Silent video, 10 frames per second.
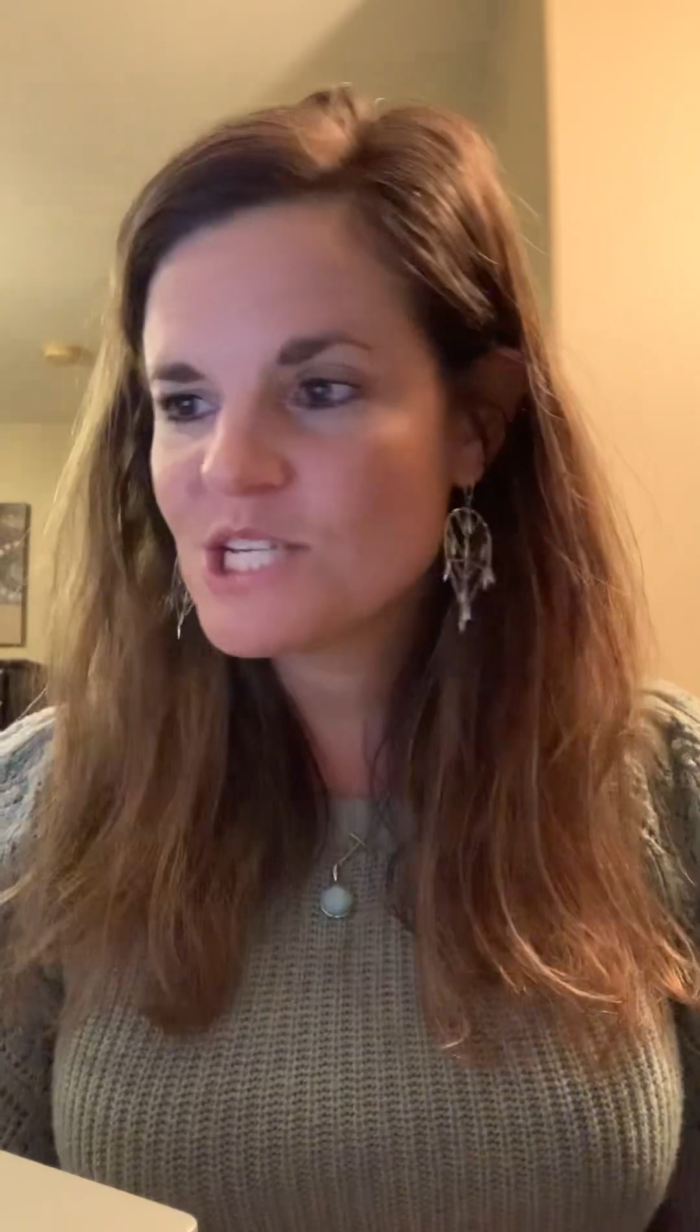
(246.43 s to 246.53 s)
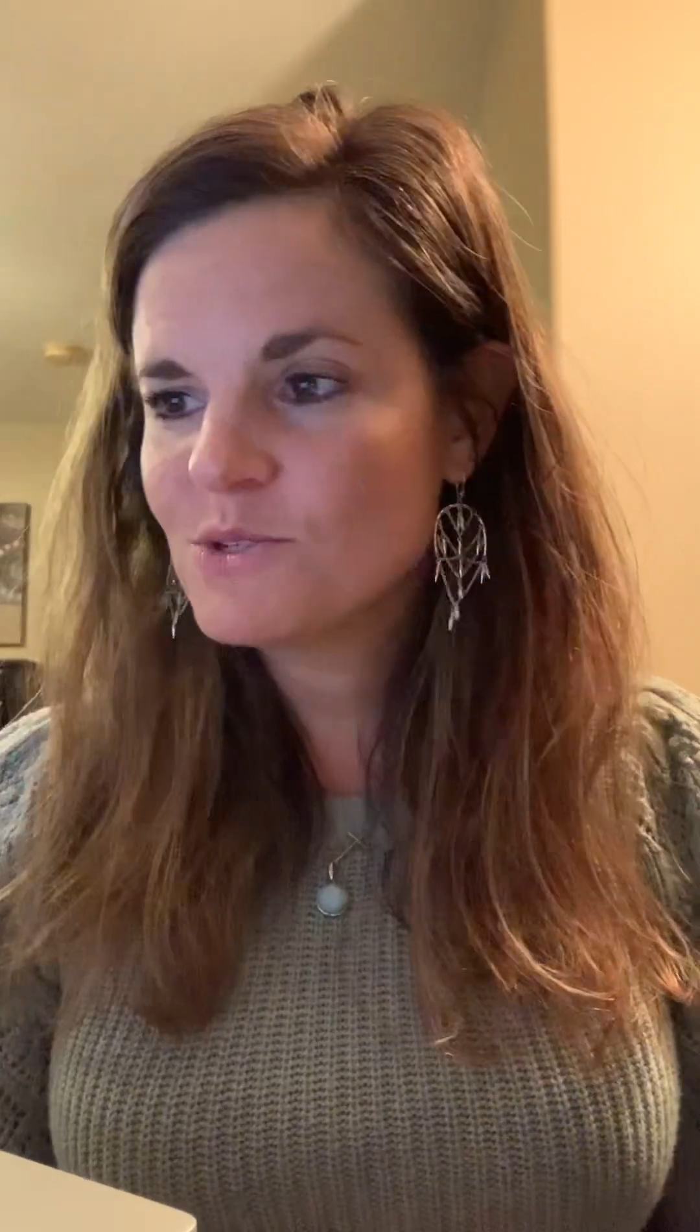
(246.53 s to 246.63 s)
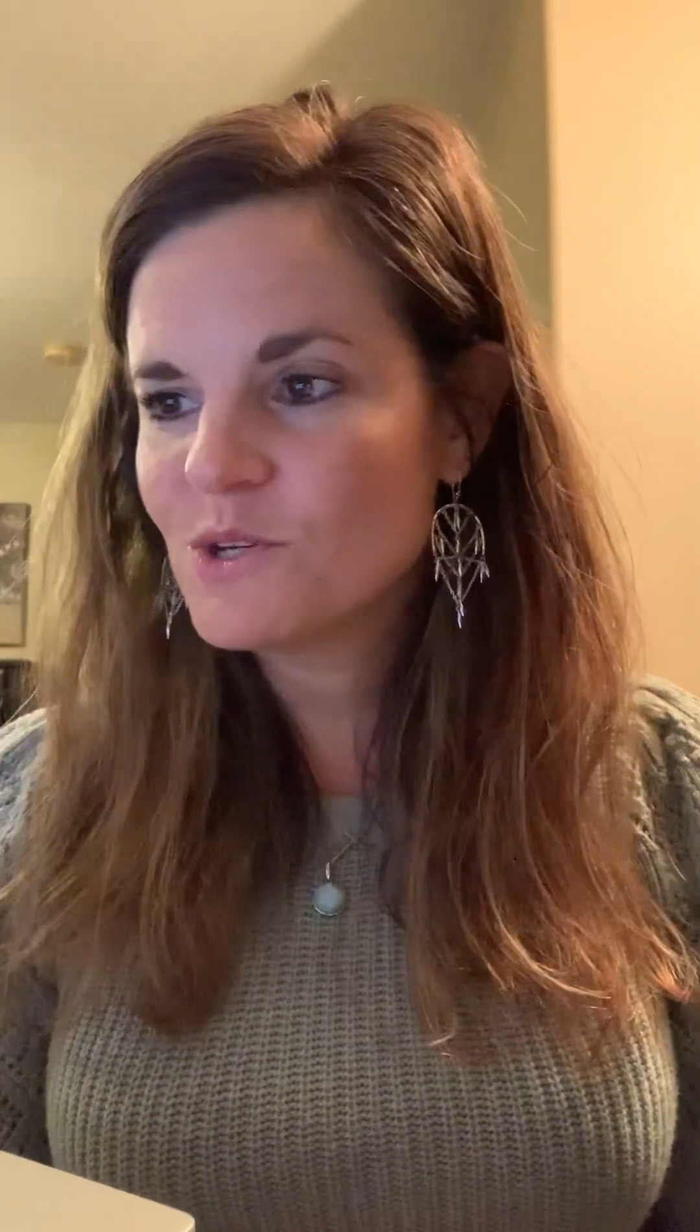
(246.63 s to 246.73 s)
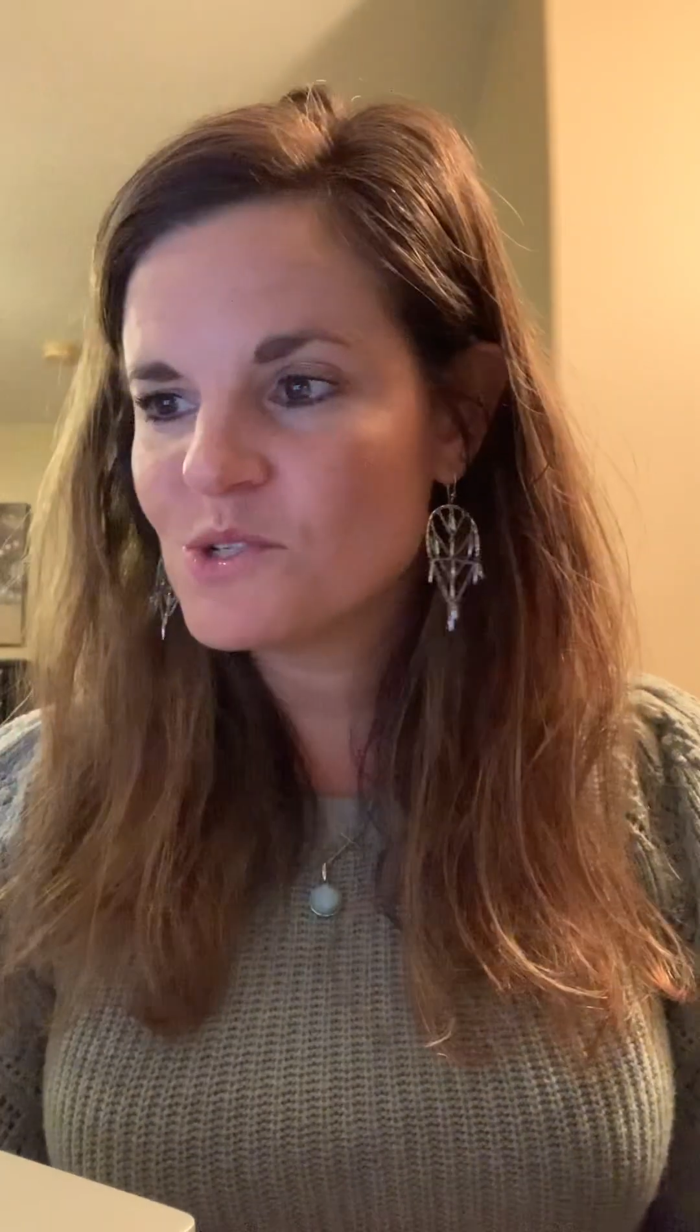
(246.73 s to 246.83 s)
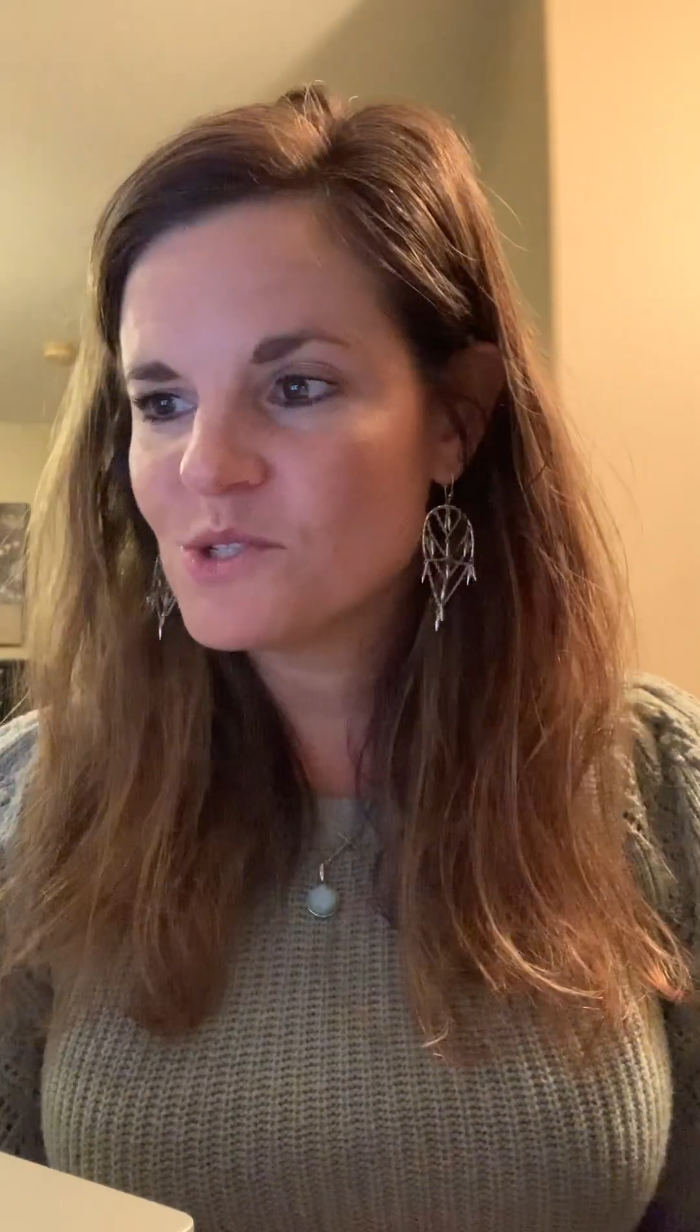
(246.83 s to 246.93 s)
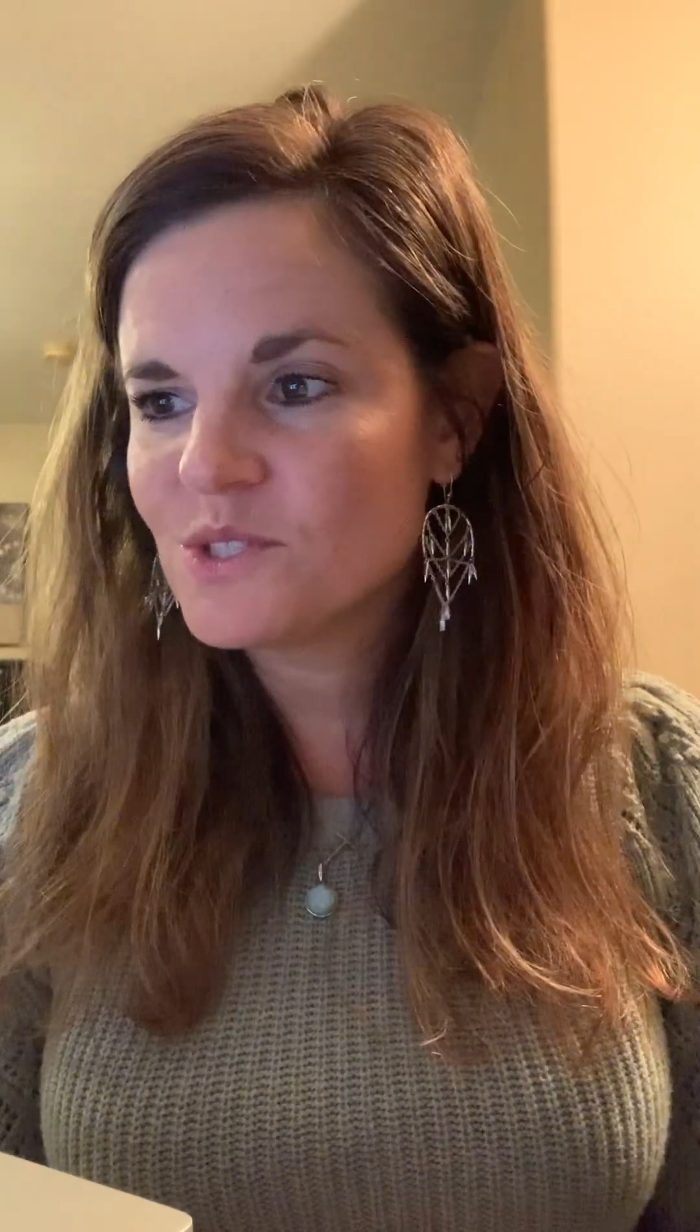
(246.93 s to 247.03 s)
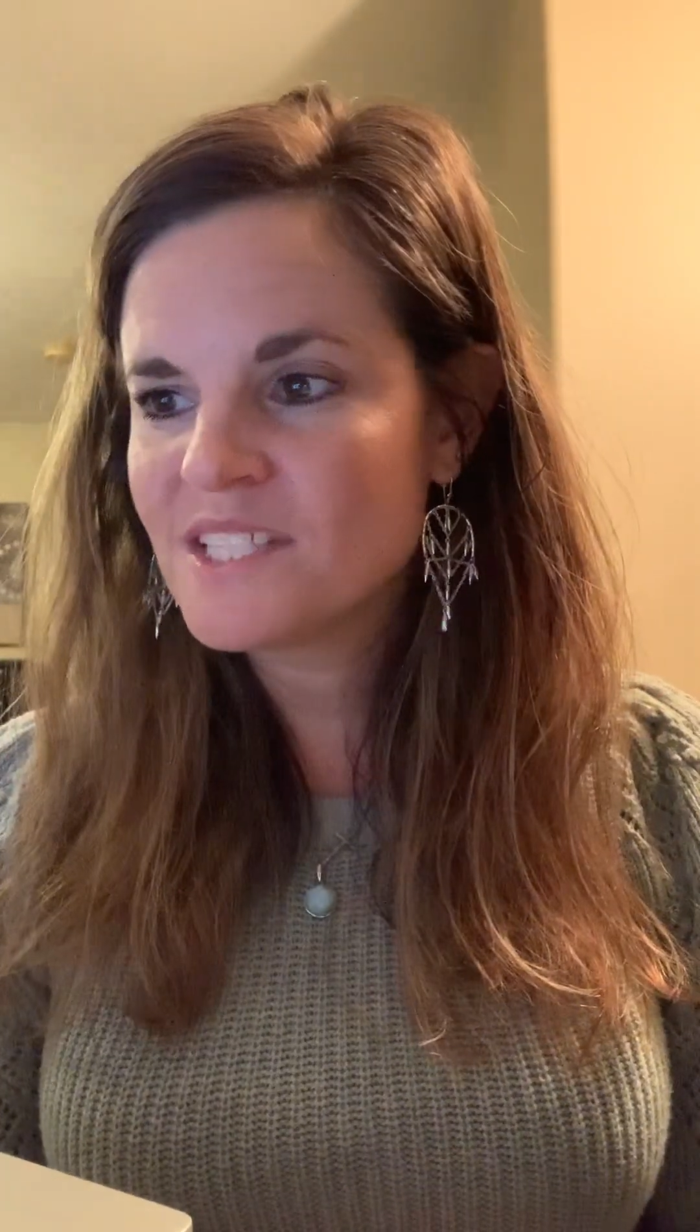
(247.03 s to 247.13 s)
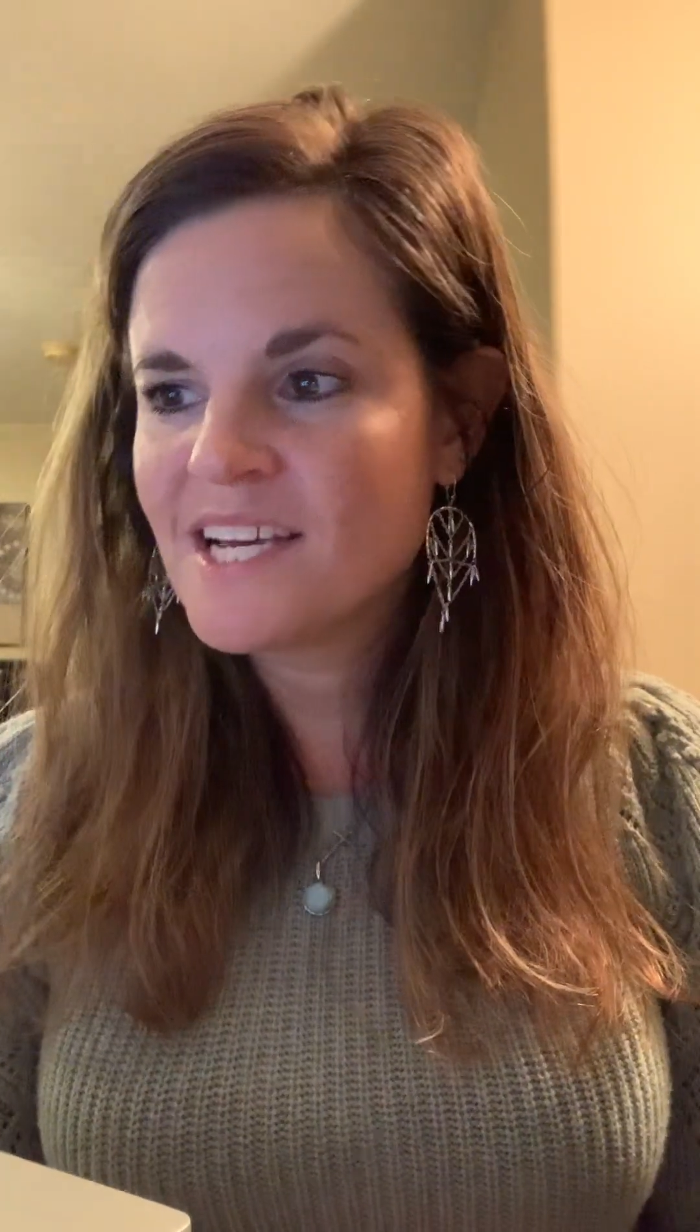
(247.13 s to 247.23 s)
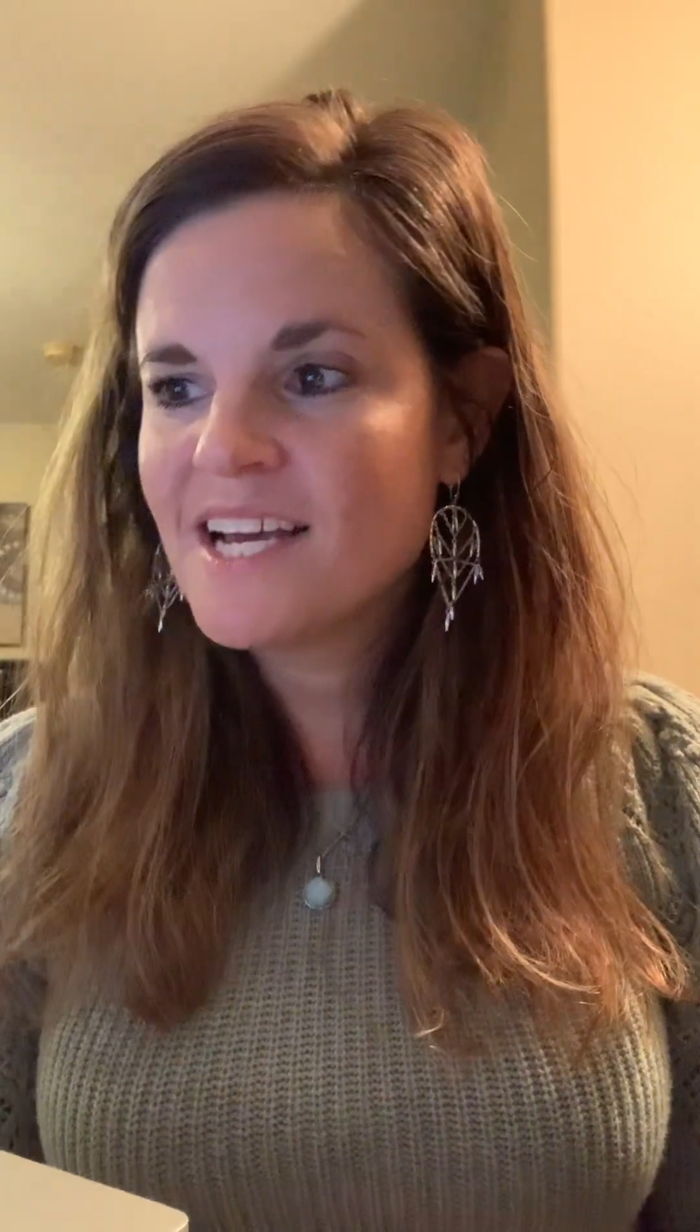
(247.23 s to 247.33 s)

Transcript: too old.